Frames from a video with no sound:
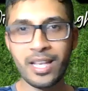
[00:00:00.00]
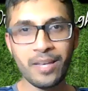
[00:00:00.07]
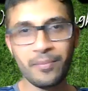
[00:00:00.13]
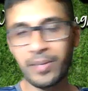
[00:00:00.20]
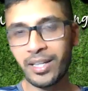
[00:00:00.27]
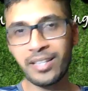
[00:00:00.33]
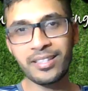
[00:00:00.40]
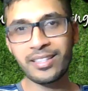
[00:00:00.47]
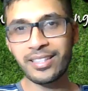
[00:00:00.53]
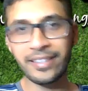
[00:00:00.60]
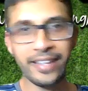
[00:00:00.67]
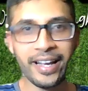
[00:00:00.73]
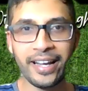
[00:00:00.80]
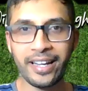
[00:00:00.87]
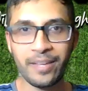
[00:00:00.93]
But other than
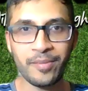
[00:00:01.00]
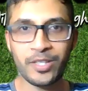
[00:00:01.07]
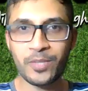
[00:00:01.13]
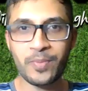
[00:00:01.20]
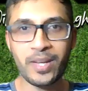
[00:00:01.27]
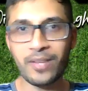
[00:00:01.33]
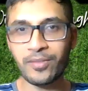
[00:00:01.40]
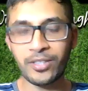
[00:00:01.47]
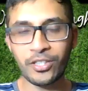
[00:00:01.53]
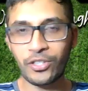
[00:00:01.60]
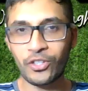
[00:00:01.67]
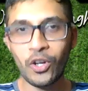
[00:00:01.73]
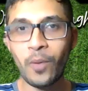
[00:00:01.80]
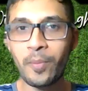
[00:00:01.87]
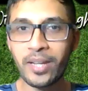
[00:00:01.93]
that, I mean, Spain just
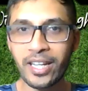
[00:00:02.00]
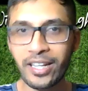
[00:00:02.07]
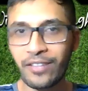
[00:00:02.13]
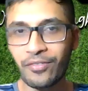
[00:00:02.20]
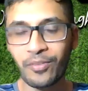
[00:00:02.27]
dominated